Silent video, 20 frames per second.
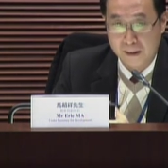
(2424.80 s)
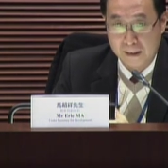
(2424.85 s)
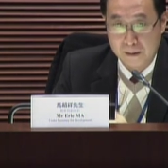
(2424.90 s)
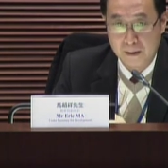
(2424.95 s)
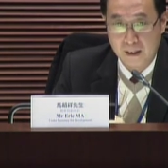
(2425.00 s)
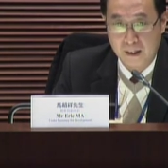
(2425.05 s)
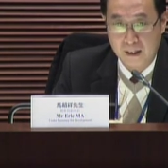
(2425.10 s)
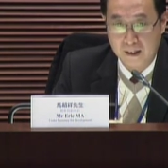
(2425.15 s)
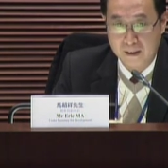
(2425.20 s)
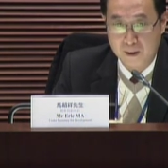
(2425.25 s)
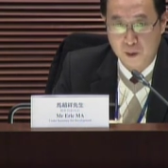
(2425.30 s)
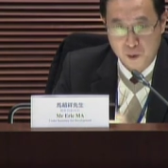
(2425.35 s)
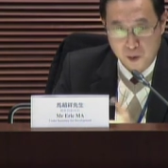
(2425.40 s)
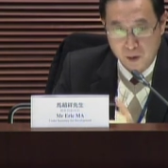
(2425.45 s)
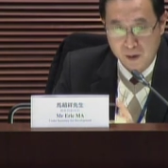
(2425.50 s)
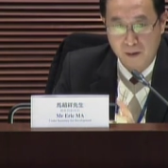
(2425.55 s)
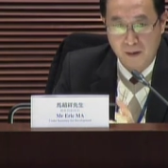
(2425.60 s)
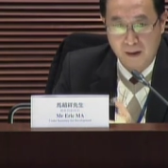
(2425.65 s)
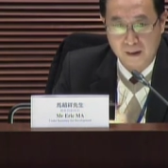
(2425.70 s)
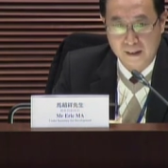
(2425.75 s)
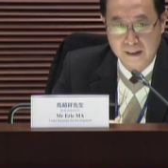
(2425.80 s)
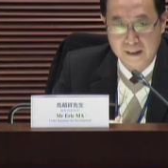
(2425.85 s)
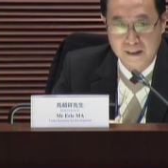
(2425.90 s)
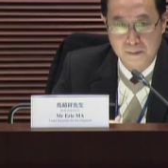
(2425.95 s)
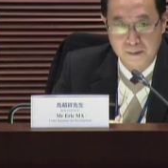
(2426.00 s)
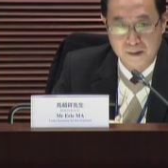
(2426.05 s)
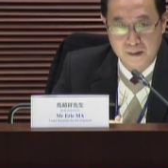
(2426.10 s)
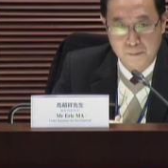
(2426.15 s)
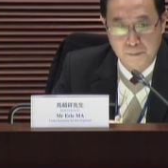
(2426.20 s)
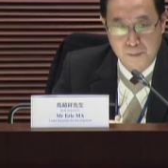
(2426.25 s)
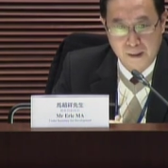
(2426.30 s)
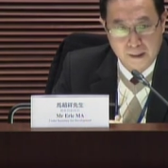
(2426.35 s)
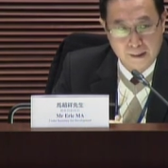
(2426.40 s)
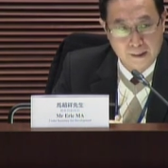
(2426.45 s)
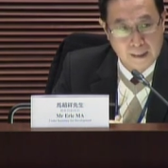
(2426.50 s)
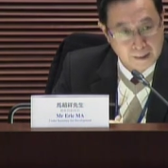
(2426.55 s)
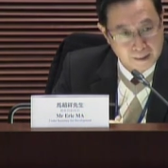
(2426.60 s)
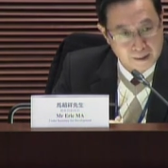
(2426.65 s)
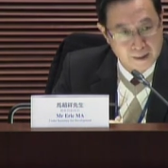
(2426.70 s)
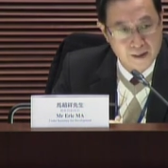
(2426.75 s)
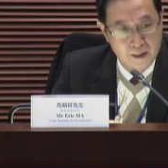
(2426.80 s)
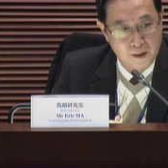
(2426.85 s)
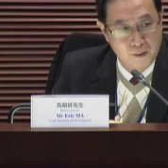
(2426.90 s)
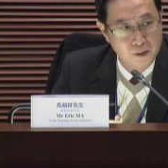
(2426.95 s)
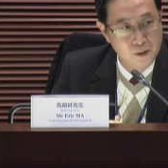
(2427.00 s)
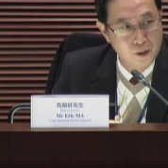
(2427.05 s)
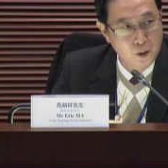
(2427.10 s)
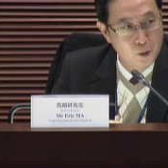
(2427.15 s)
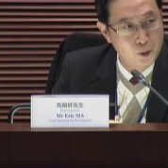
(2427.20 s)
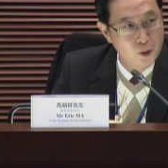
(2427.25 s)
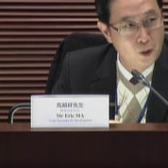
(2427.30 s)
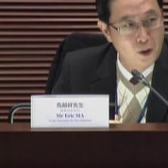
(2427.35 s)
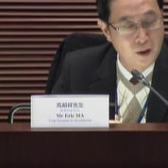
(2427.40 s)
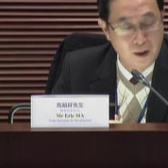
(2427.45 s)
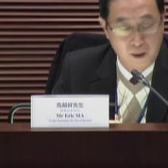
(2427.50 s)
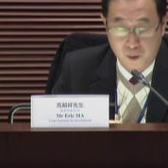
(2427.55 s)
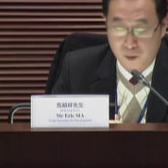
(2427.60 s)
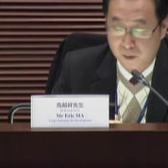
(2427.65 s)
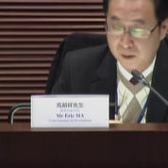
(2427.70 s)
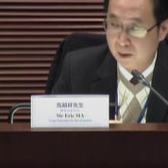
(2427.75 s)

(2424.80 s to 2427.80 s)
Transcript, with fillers: my flat is in a prime uh, location.